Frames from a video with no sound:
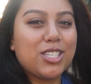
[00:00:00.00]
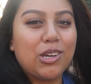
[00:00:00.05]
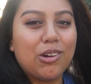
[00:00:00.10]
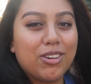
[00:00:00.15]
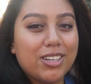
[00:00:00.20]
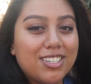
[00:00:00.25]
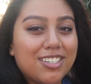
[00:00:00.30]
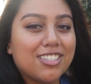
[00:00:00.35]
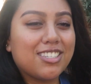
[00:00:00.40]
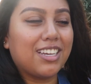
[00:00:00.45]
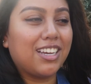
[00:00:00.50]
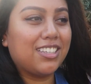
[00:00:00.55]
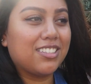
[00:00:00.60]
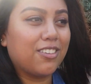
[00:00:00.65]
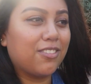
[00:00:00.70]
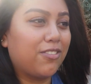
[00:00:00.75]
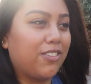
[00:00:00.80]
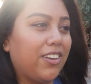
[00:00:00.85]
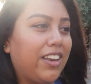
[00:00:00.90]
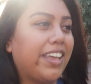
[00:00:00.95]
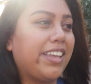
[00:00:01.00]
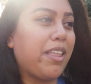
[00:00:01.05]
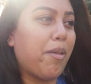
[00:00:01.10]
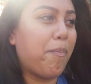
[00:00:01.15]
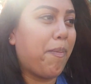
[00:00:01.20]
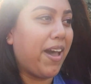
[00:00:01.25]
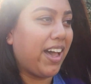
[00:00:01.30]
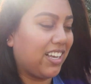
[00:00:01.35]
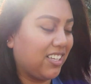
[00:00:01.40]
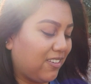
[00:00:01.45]
so undecisive for like the
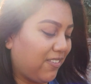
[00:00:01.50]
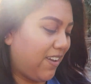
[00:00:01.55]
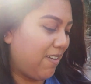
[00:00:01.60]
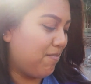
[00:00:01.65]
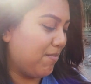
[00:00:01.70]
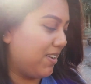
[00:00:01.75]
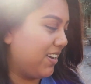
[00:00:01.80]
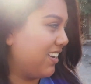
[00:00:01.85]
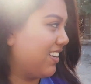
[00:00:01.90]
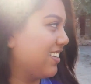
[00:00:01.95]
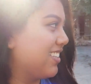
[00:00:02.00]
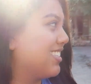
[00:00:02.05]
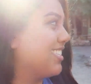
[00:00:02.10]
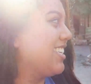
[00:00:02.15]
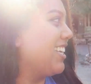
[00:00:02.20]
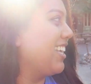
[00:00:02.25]
past five minutes.